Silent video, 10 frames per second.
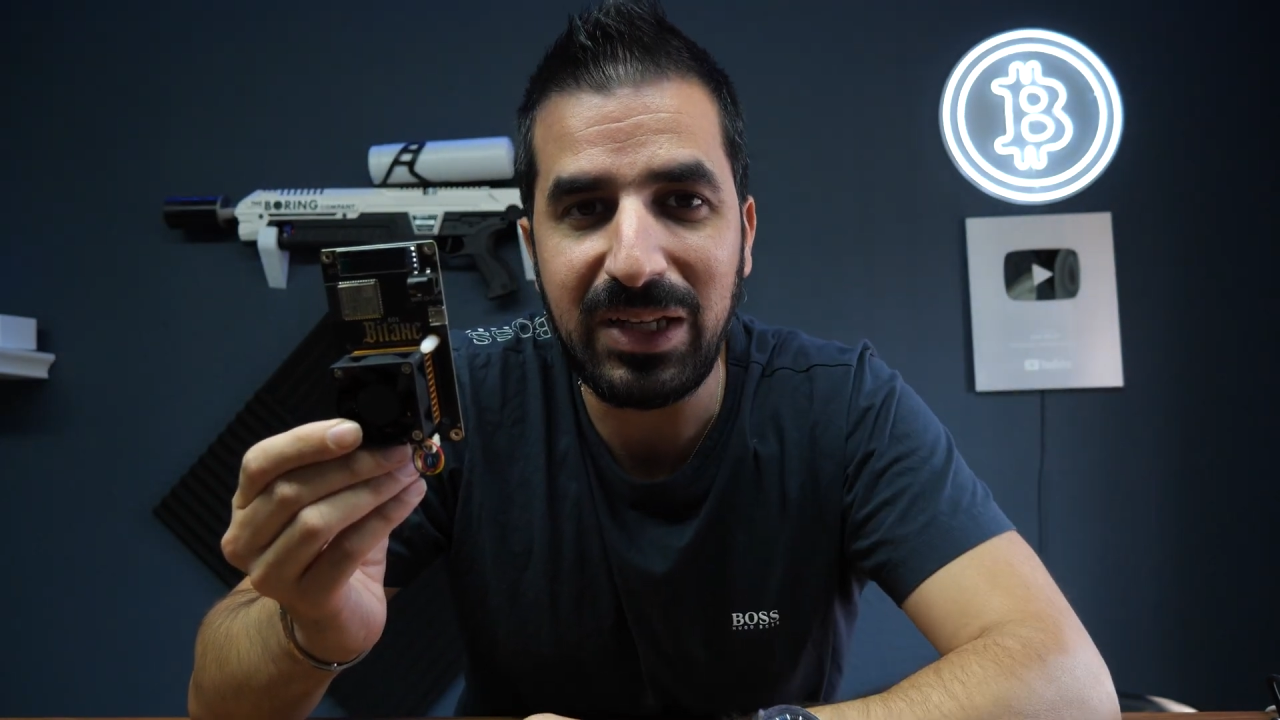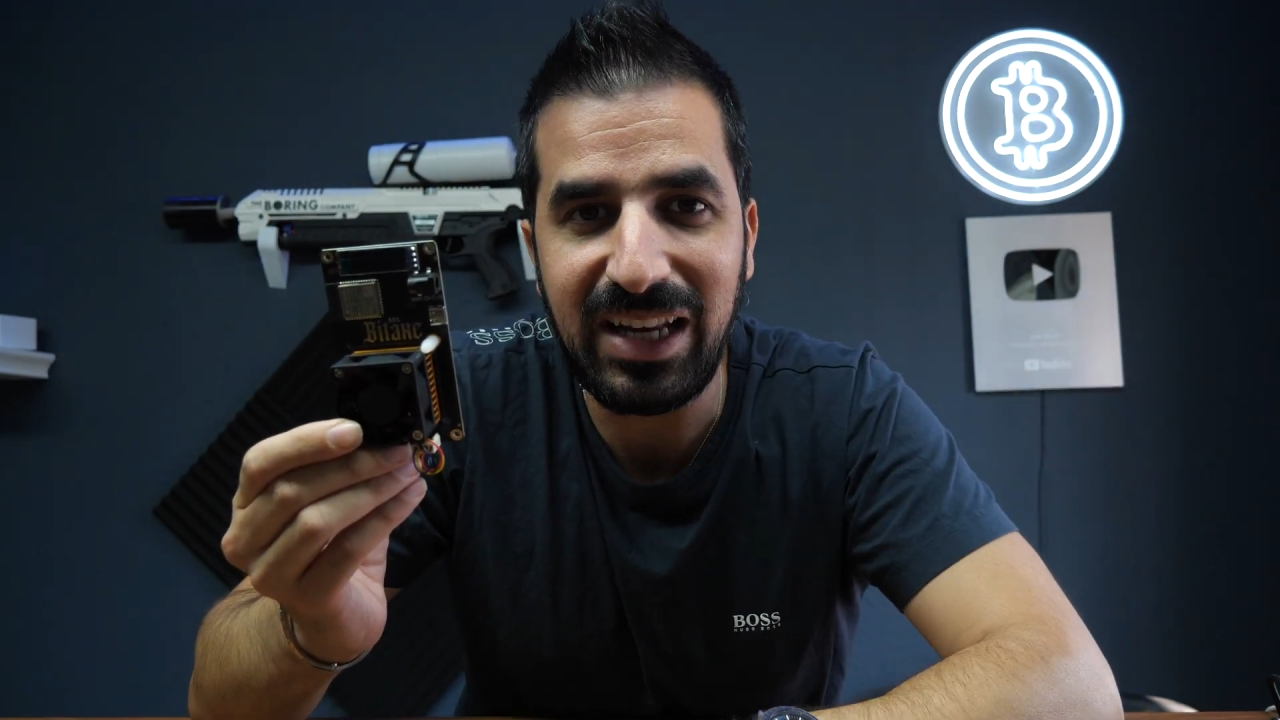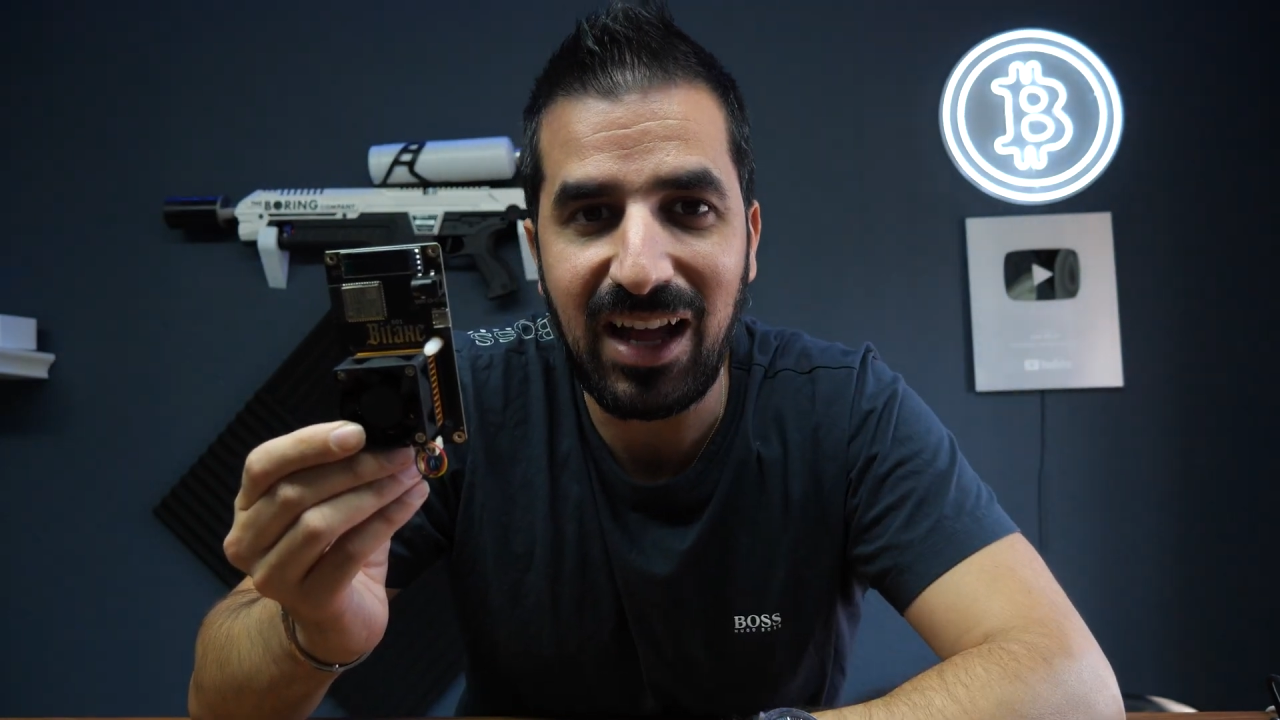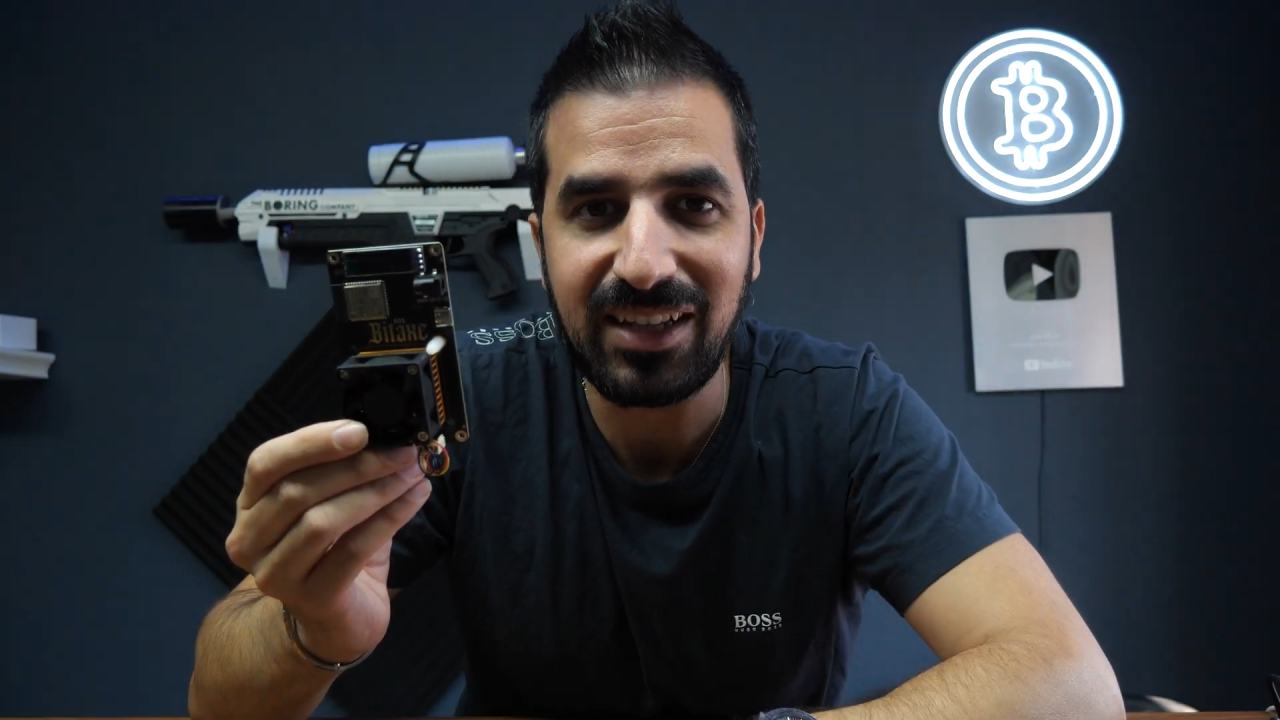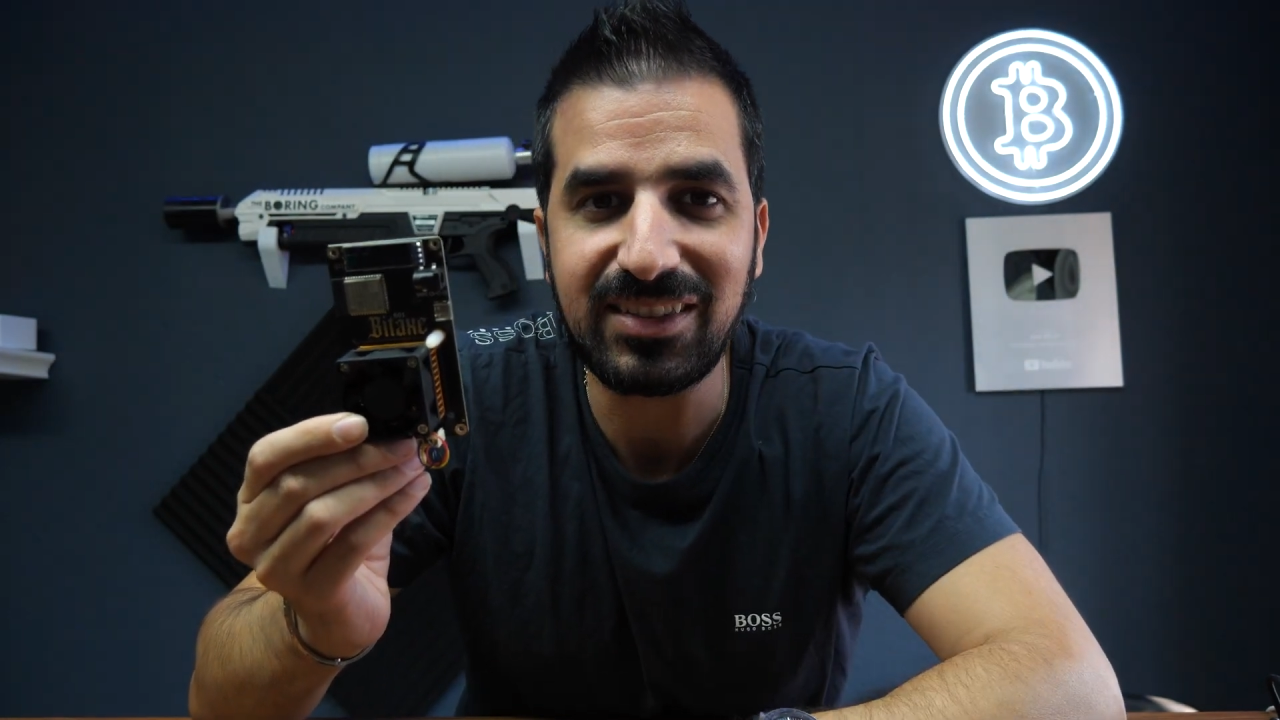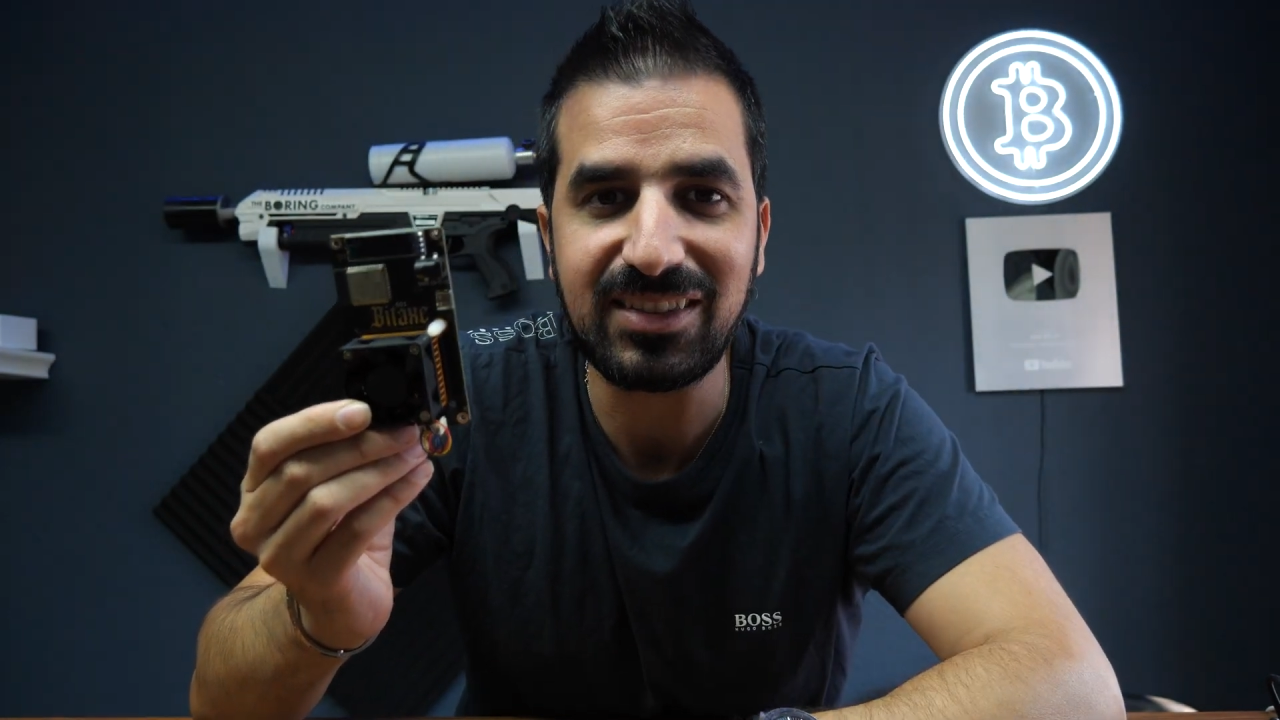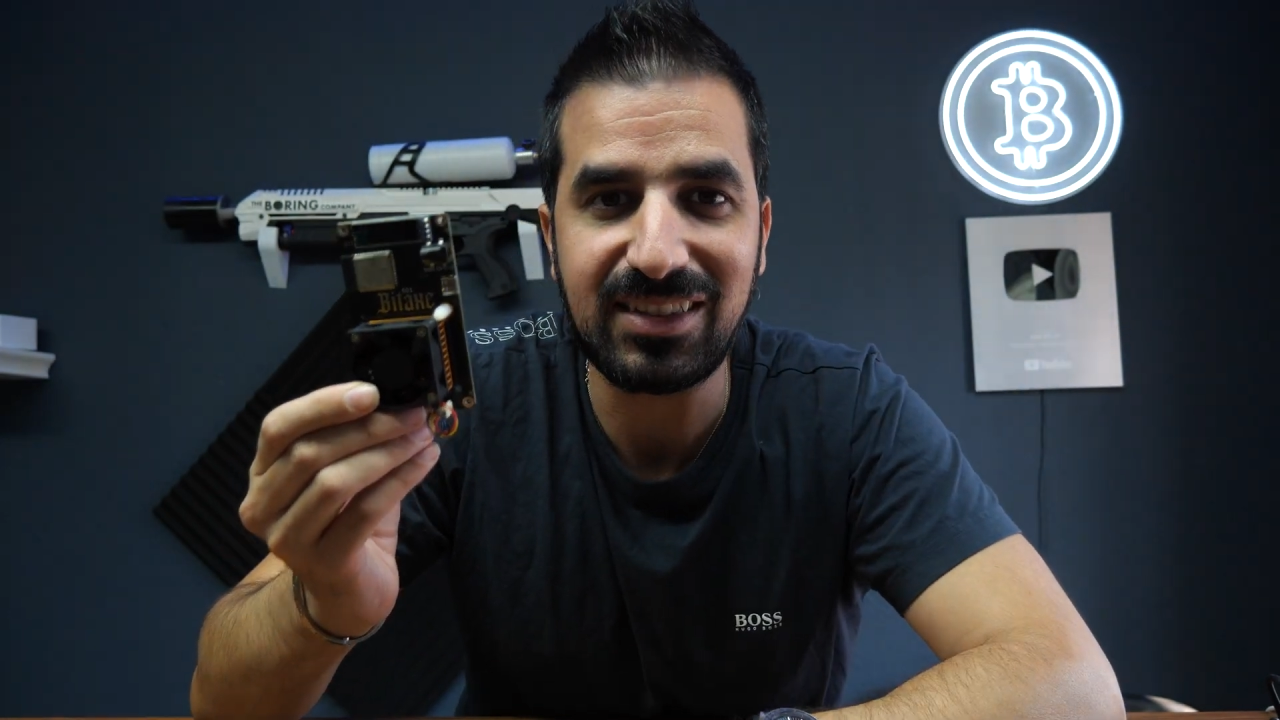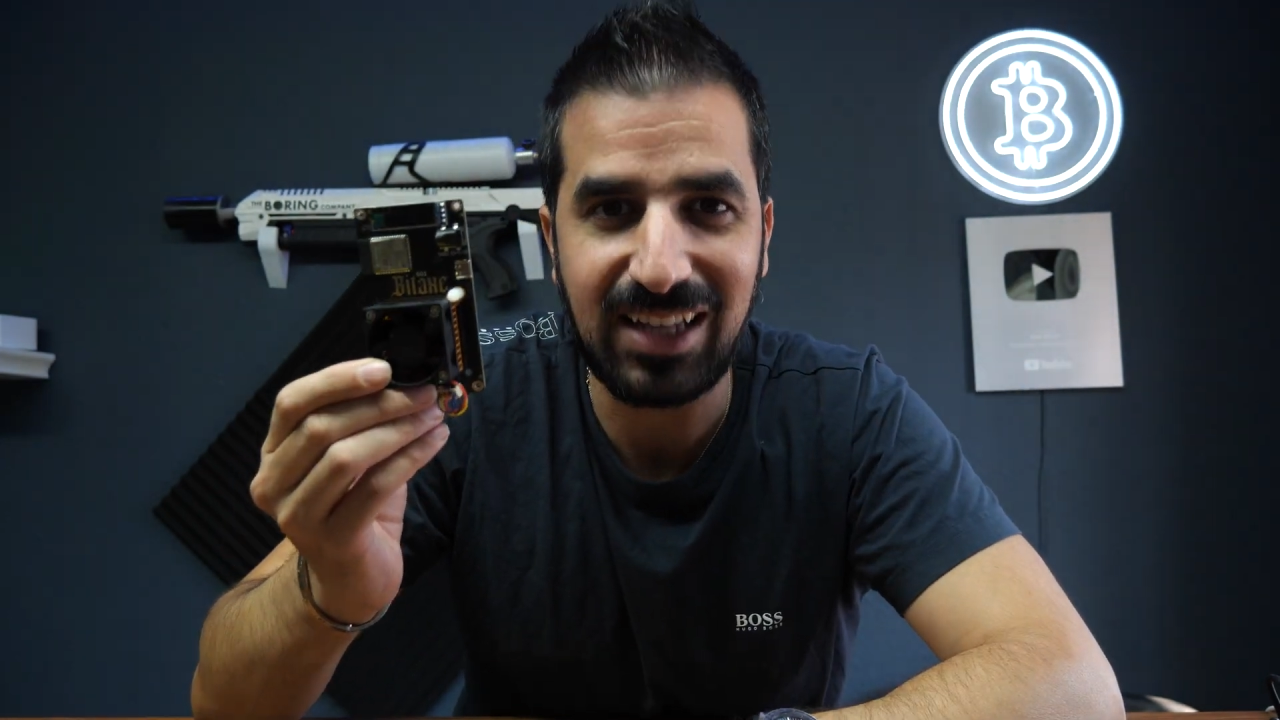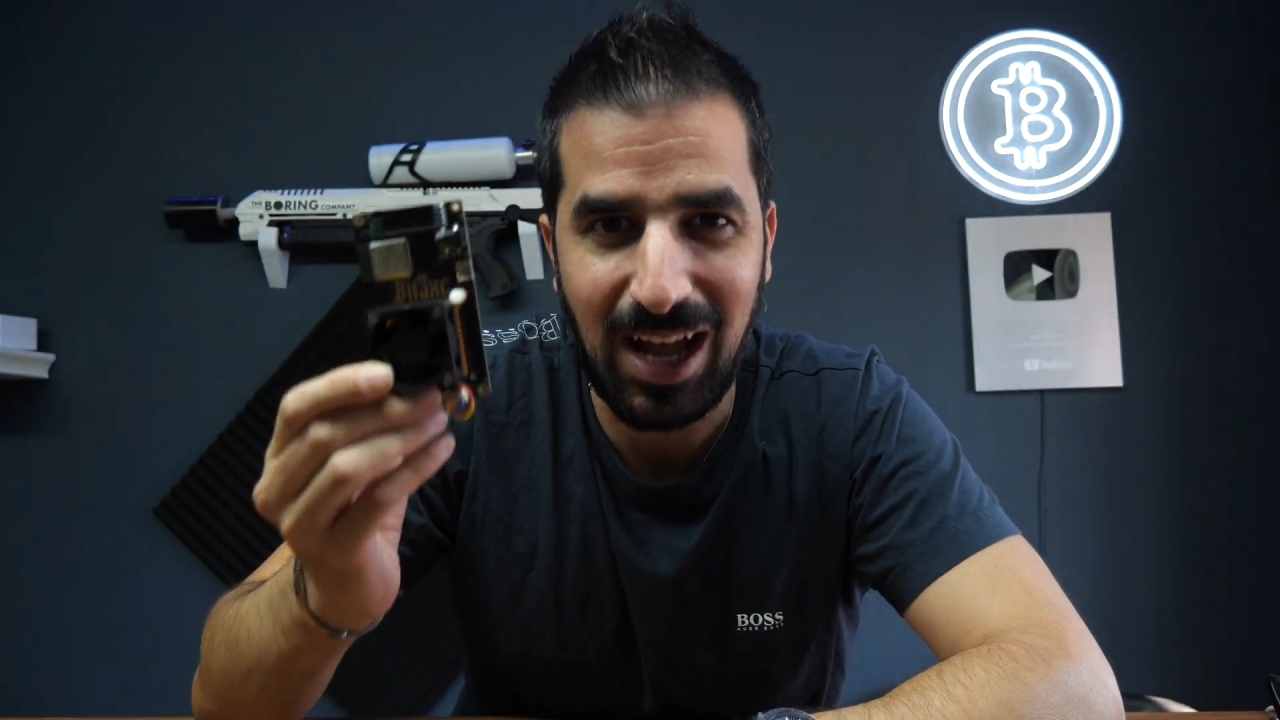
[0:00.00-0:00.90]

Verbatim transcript: Bitaxe